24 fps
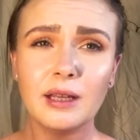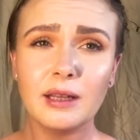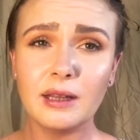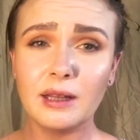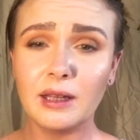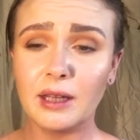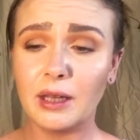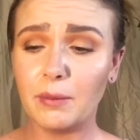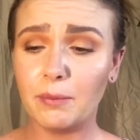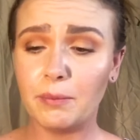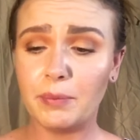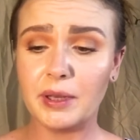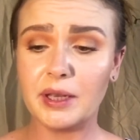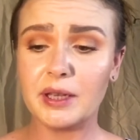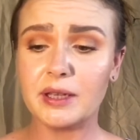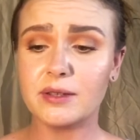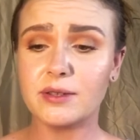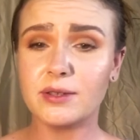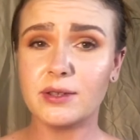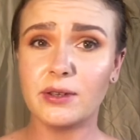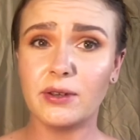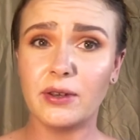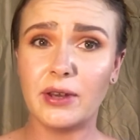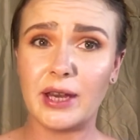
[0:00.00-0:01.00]
lip
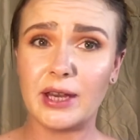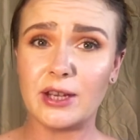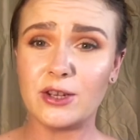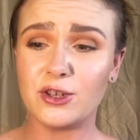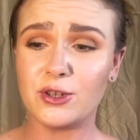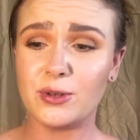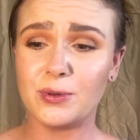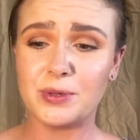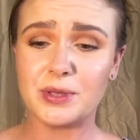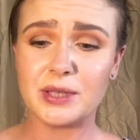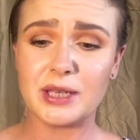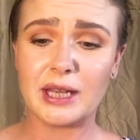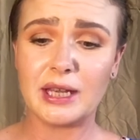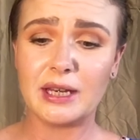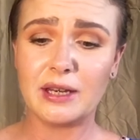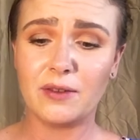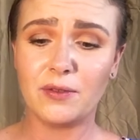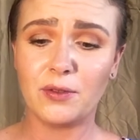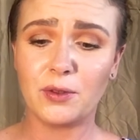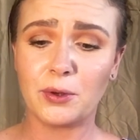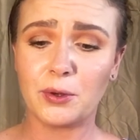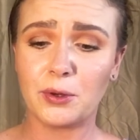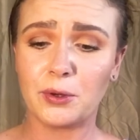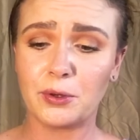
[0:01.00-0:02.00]
pencil, as you've seen
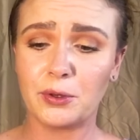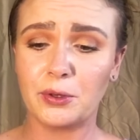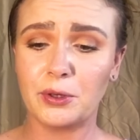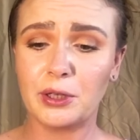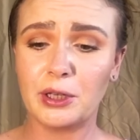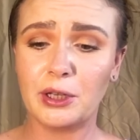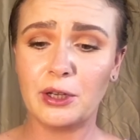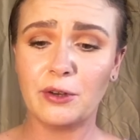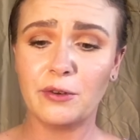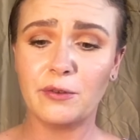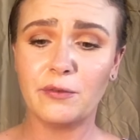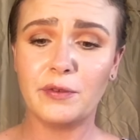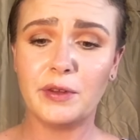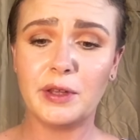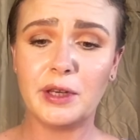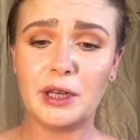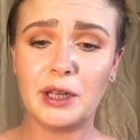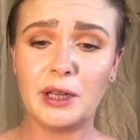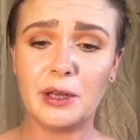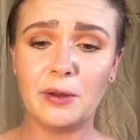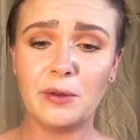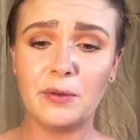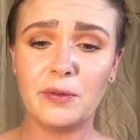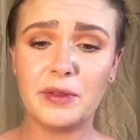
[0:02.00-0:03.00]
in the earlier
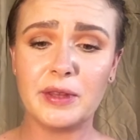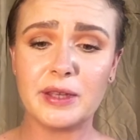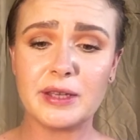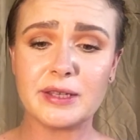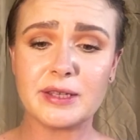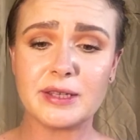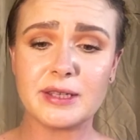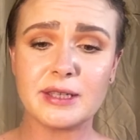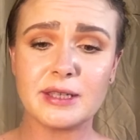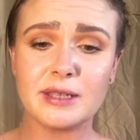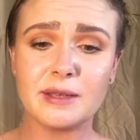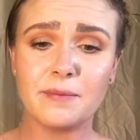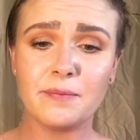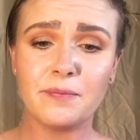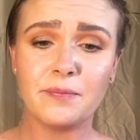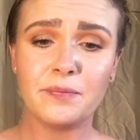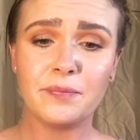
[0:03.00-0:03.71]
video, this